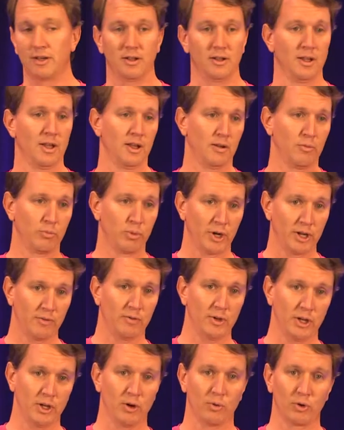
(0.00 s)
me to
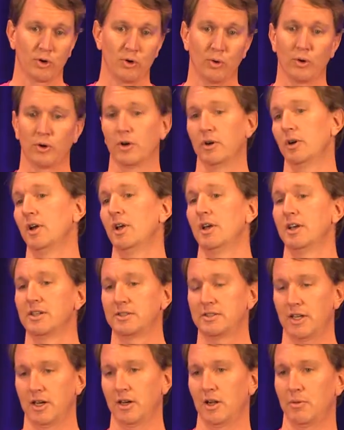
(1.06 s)
bring a video recorder,
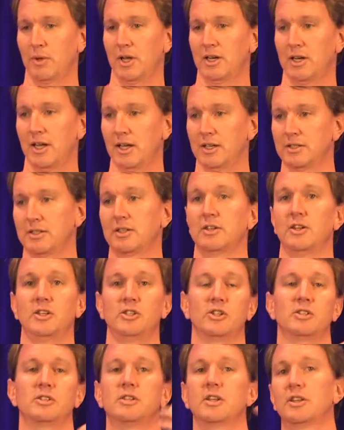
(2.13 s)
set it on my desk,
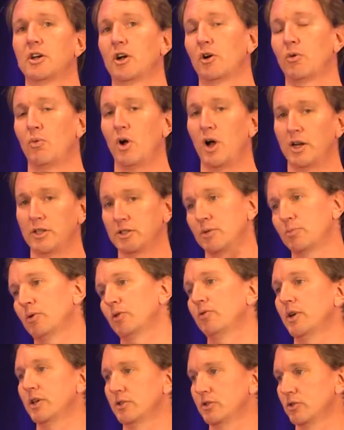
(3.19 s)
and just sit there and watch the
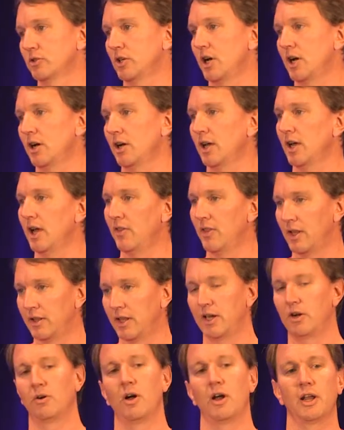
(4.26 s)
professor talk, and
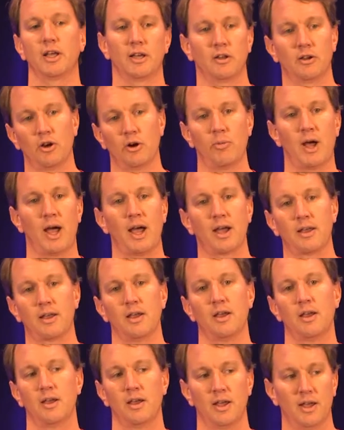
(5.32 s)
then later on I could go
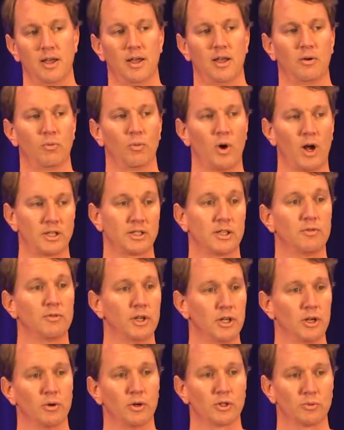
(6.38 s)
back and watch the
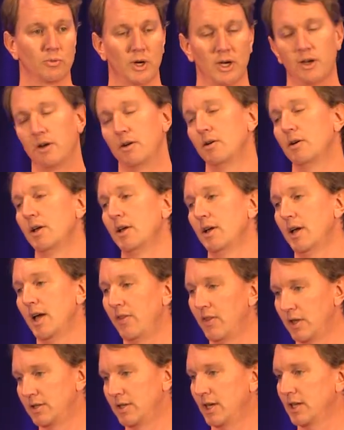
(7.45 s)
video as well
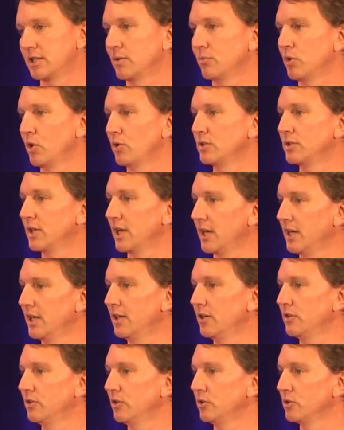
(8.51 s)
and then take some notes that I
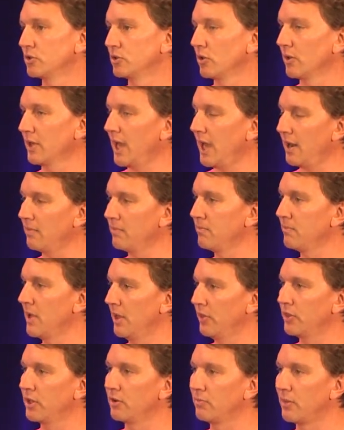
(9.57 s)
needed to. So that
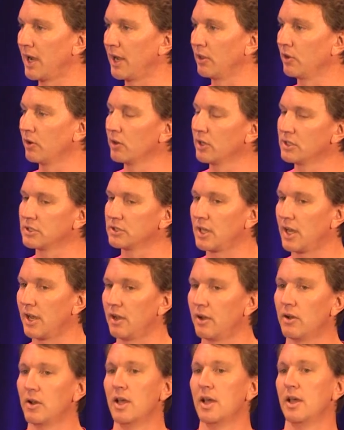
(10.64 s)
method of my learning
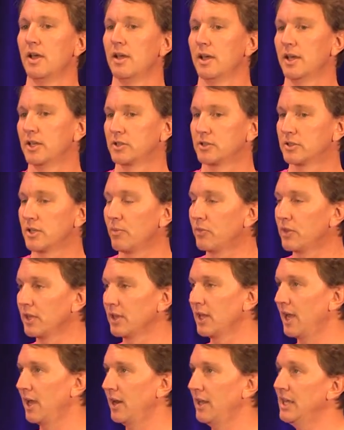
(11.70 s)
style is
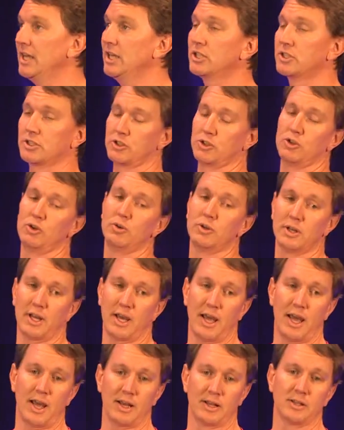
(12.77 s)
something that each
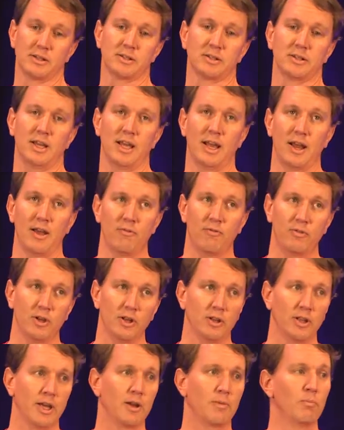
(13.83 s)
student has, and I
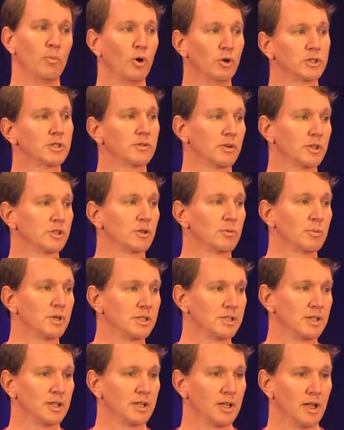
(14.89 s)
feel like most of us are
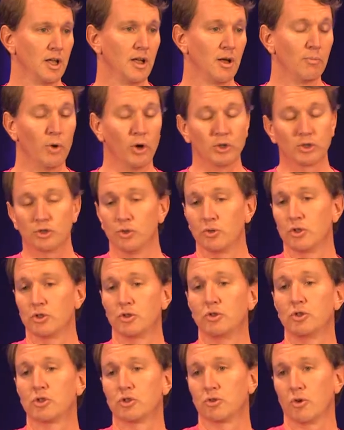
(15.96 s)
missing. Most
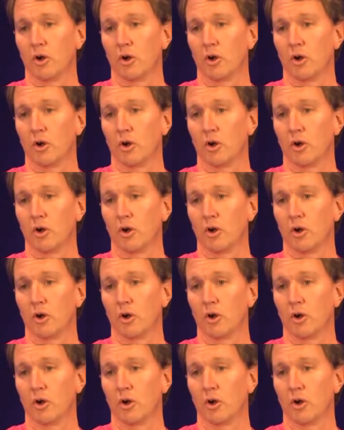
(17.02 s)
students who